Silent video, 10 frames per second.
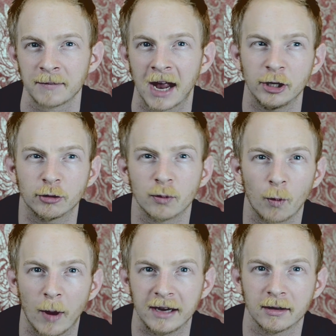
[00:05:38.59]
And you can
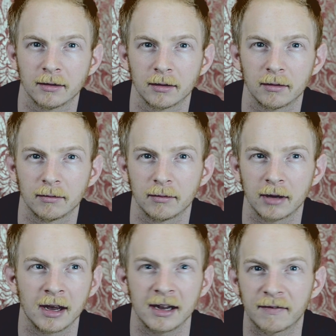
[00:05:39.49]
wait.
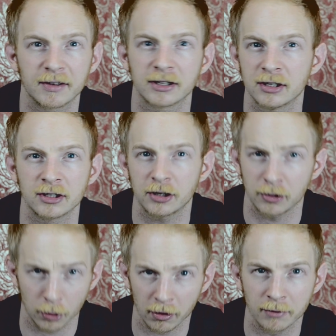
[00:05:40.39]
If this is
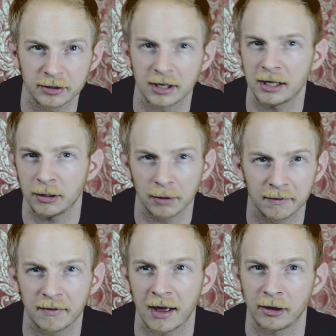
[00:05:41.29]
your own city, you
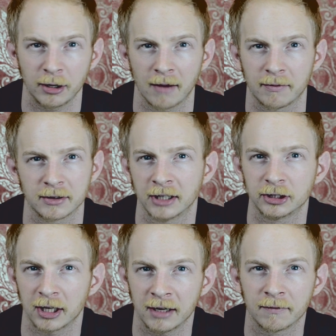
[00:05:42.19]
live there, you have
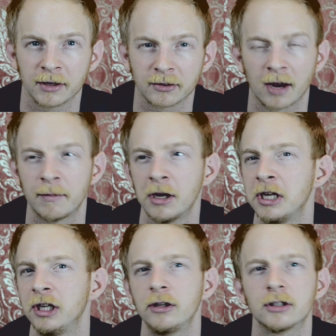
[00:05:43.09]
essentially infinite time,
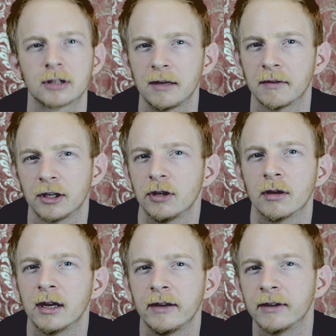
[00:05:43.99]
you can just leave it. You
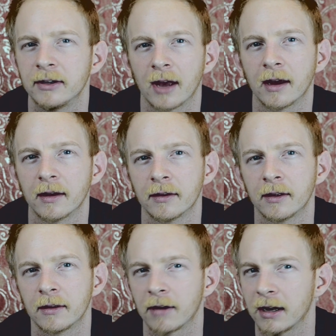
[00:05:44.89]
can leave it a day.
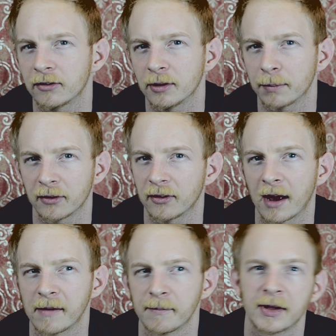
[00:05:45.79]
All right, simple as
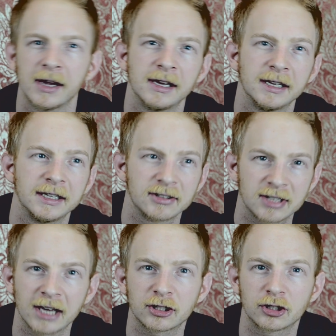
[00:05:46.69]
that.
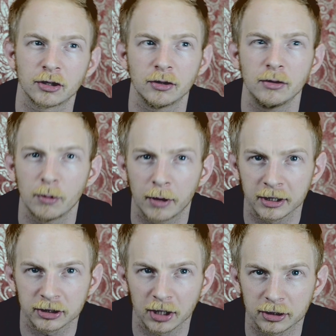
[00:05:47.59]
Text 2, we're
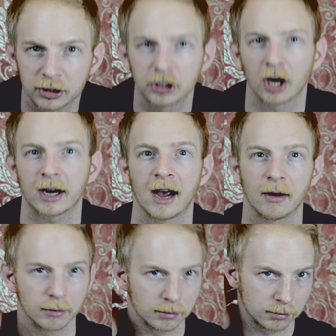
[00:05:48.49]
going to start to chuck
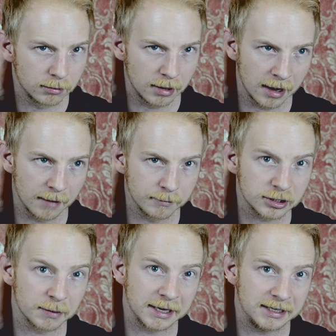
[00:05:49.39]
out
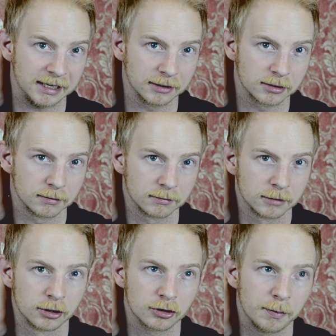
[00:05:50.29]
some ideas.
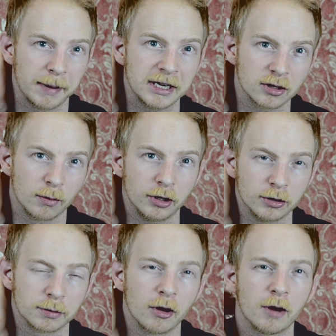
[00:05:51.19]
So based on what you
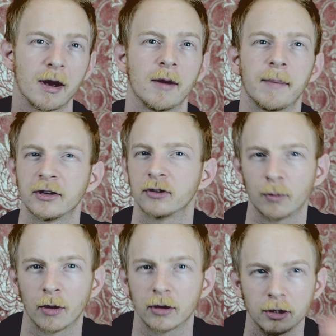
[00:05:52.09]
spoke about, based
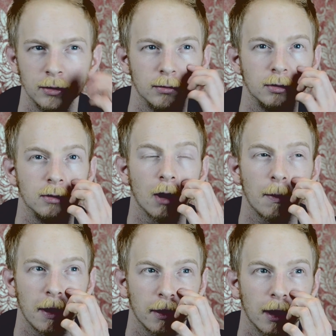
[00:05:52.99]
on what you know
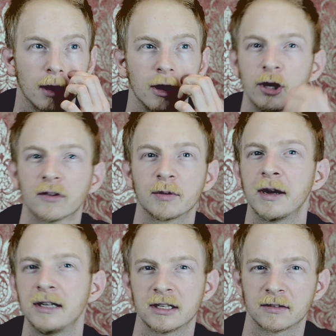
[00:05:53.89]
about her, you have some
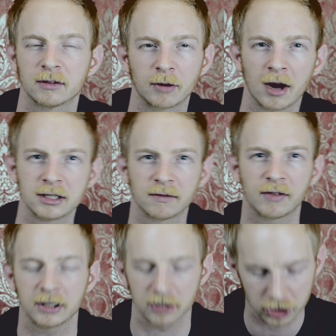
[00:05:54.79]
ideas of some kinds of
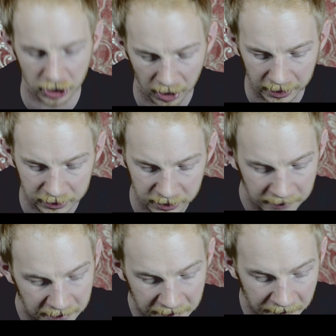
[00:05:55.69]
things that she likes.
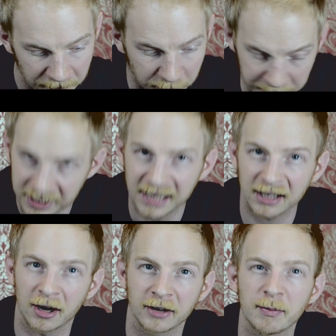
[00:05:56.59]
The mistake
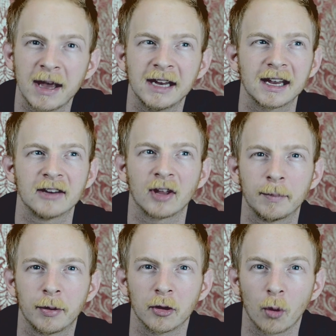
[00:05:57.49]
that guys make is they
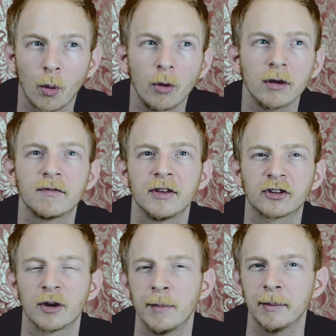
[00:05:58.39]
put all of this
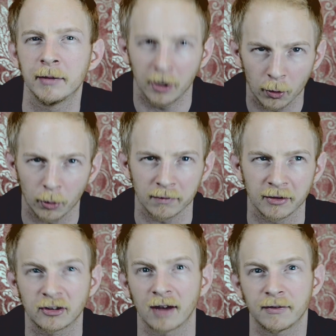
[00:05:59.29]
commitment and all of this stuff